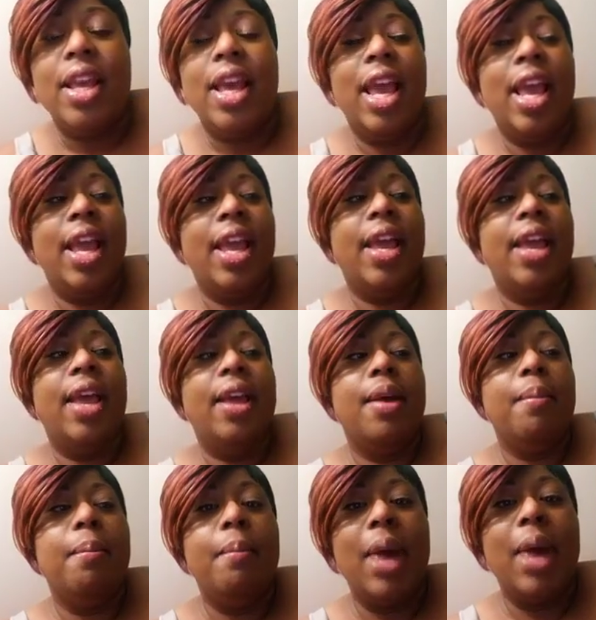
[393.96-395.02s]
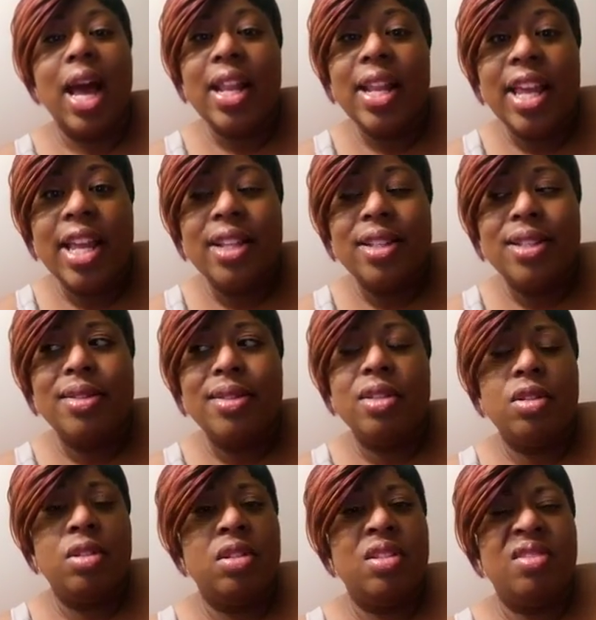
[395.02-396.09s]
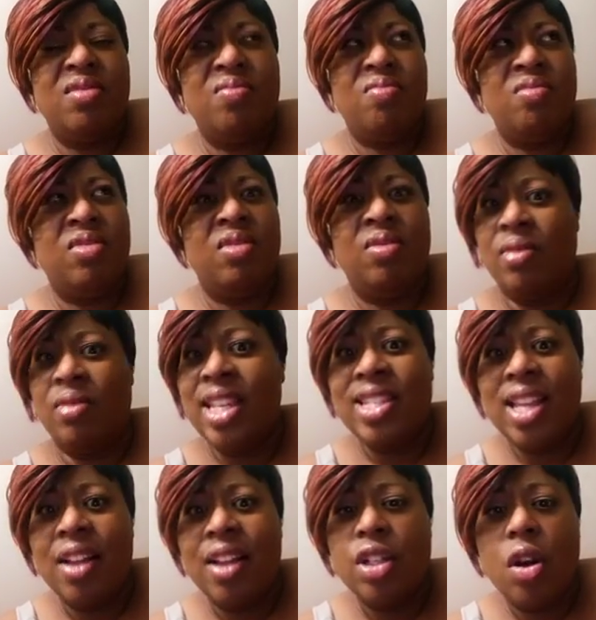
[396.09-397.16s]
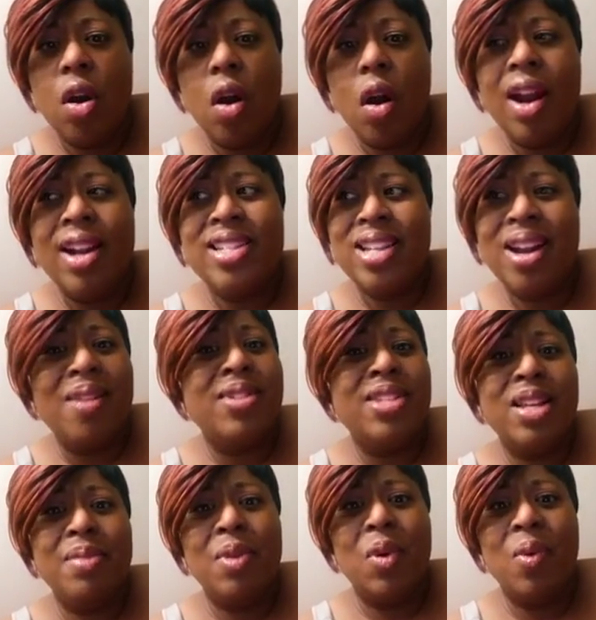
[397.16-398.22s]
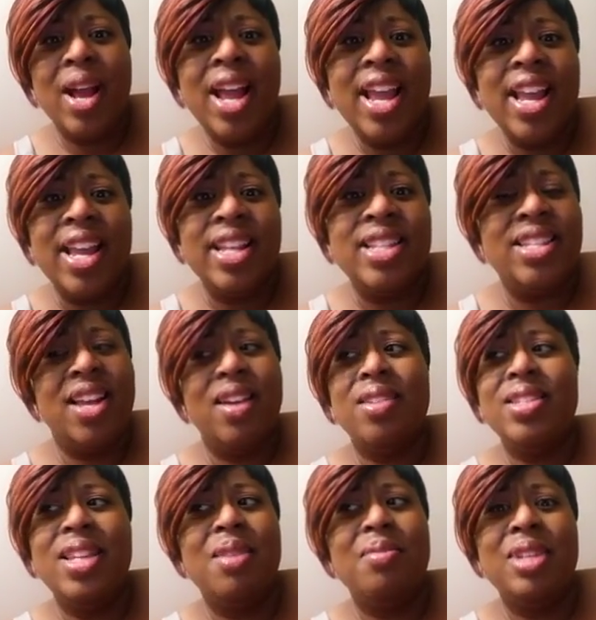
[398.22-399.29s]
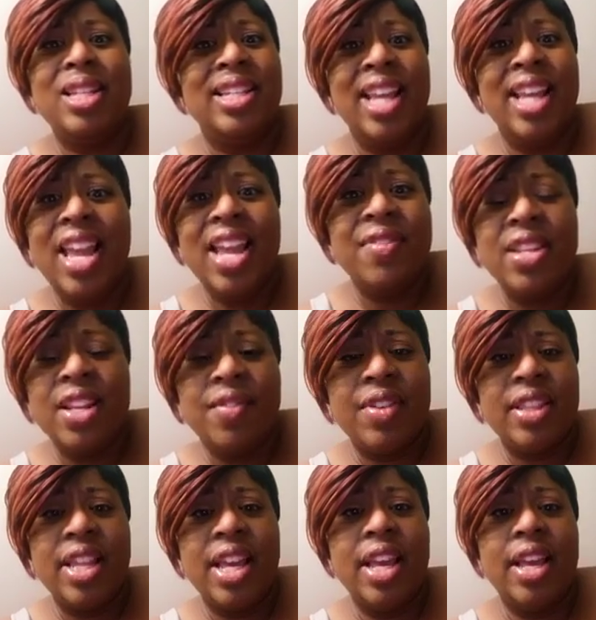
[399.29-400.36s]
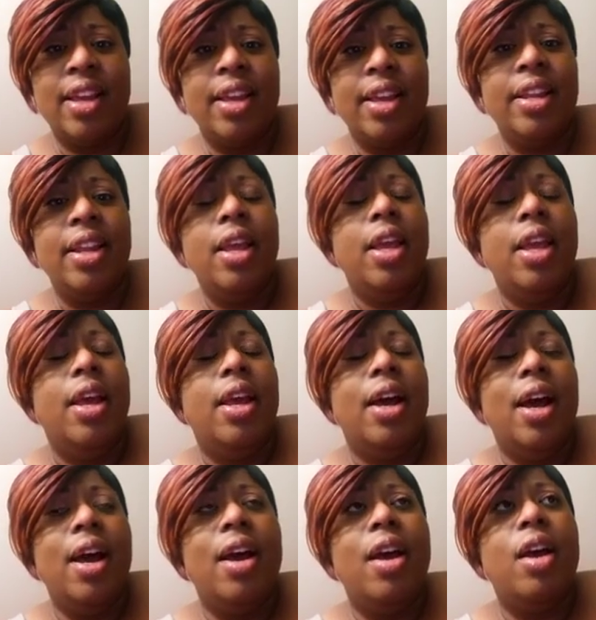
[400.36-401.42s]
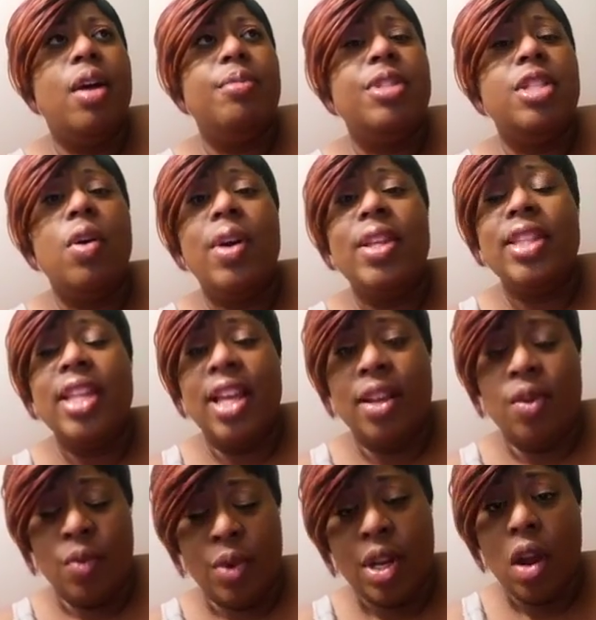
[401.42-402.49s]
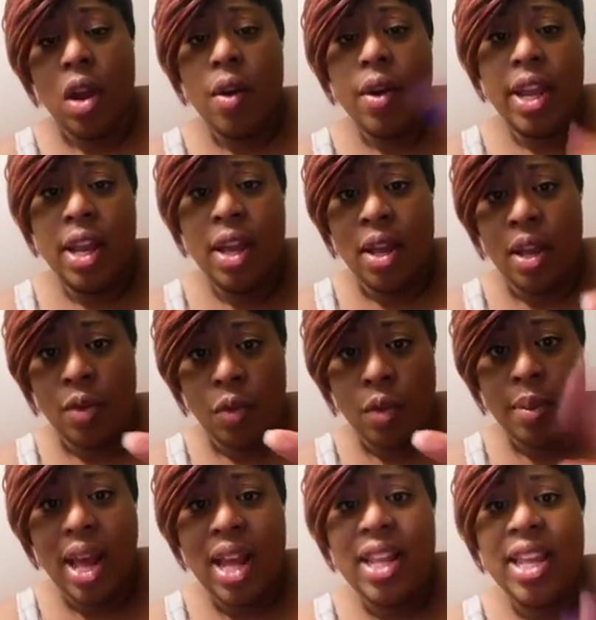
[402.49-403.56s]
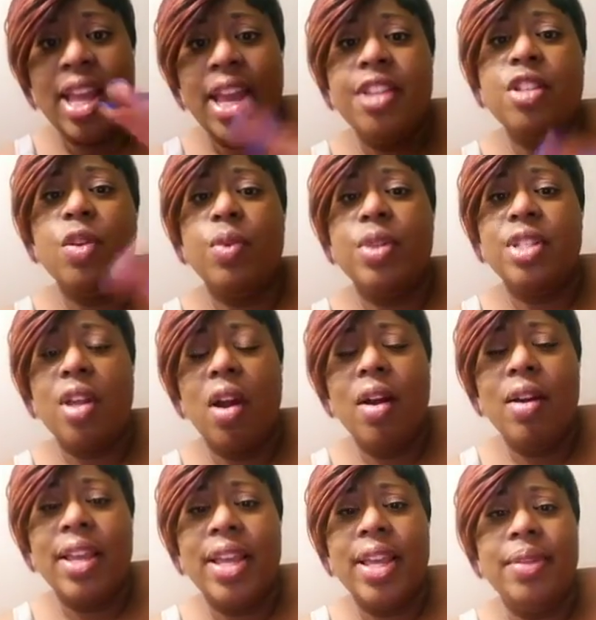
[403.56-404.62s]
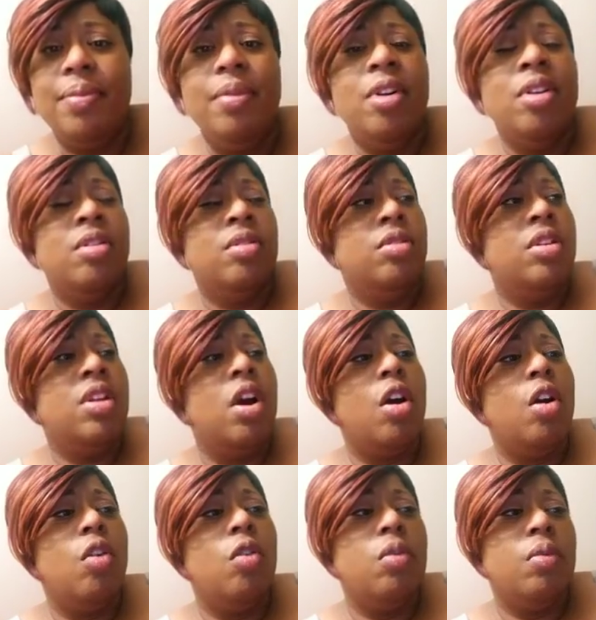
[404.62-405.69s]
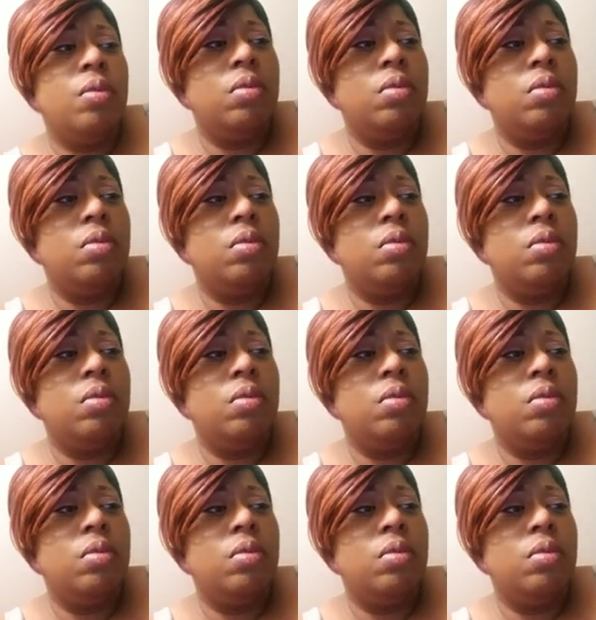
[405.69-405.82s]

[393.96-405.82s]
and Molly gets out the car and turns him away and tells him to leave and everything. And so at the when Molly and Issa was talking, you know,